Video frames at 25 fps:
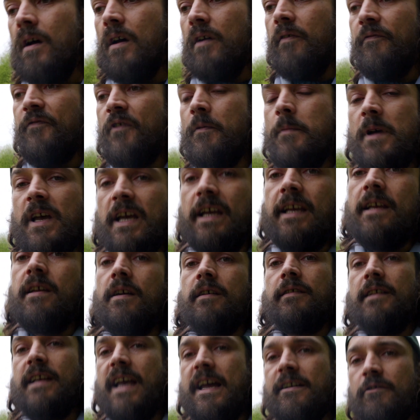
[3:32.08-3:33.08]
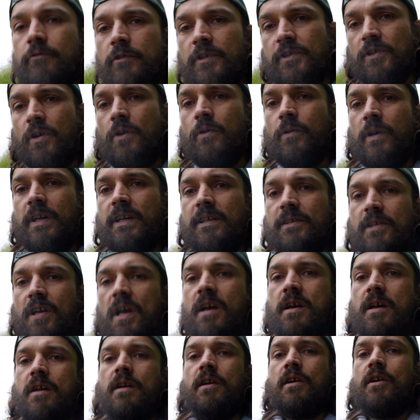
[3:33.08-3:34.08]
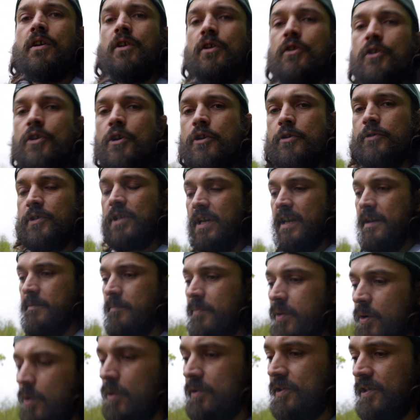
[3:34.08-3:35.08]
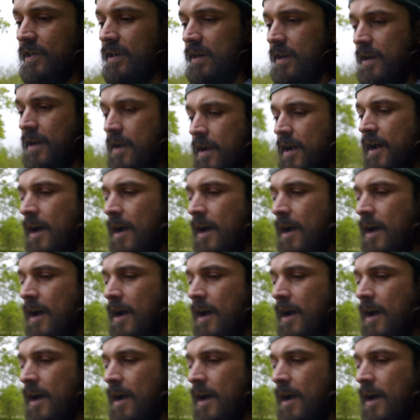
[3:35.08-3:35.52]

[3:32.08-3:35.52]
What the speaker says: for me, the end result is hugely important.